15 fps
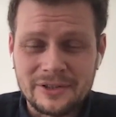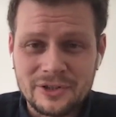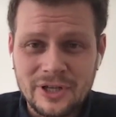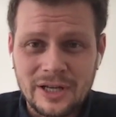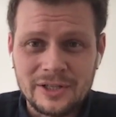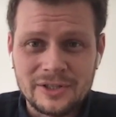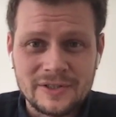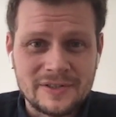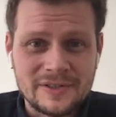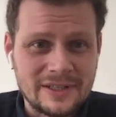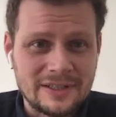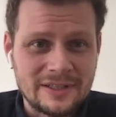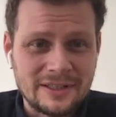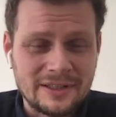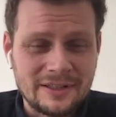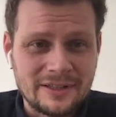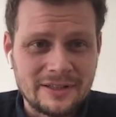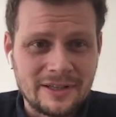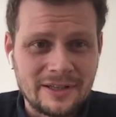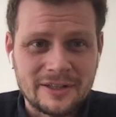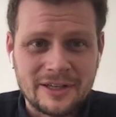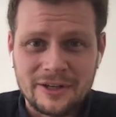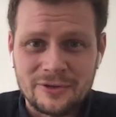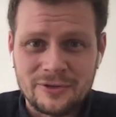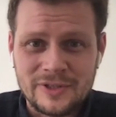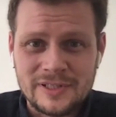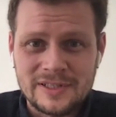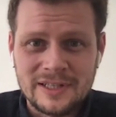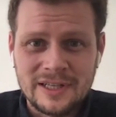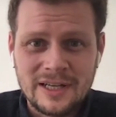changes in countries,